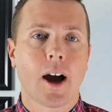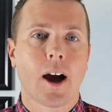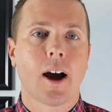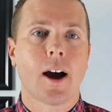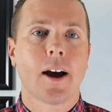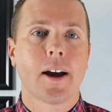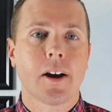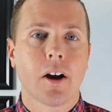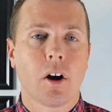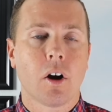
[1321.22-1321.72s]

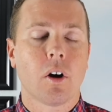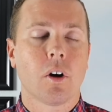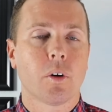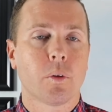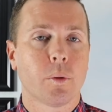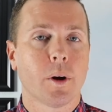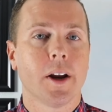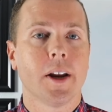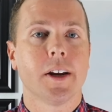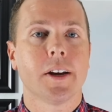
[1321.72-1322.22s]

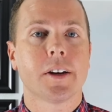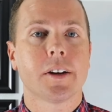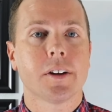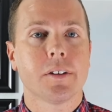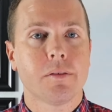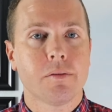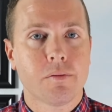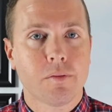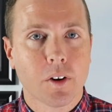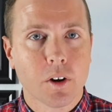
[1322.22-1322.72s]
IRA
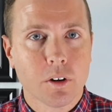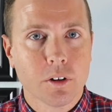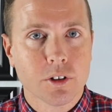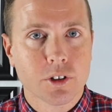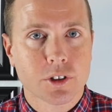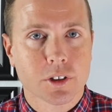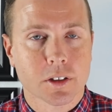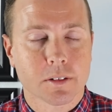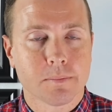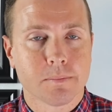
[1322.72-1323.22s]

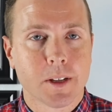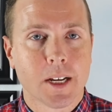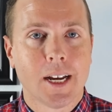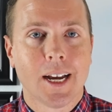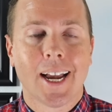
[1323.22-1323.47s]
conversion.